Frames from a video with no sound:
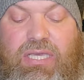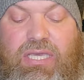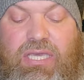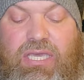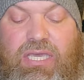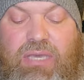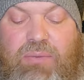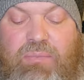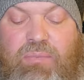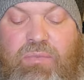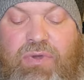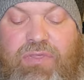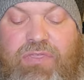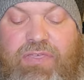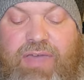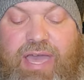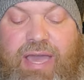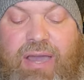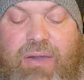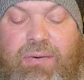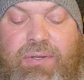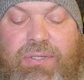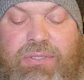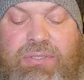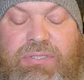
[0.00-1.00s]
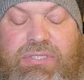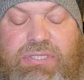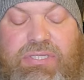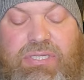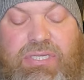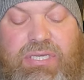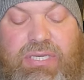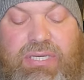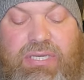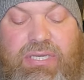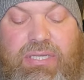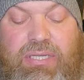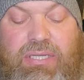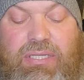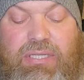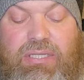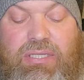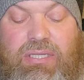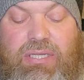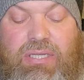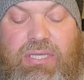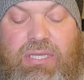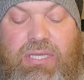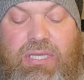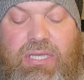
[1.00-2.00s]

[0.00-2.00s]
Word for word: him with hours to kill?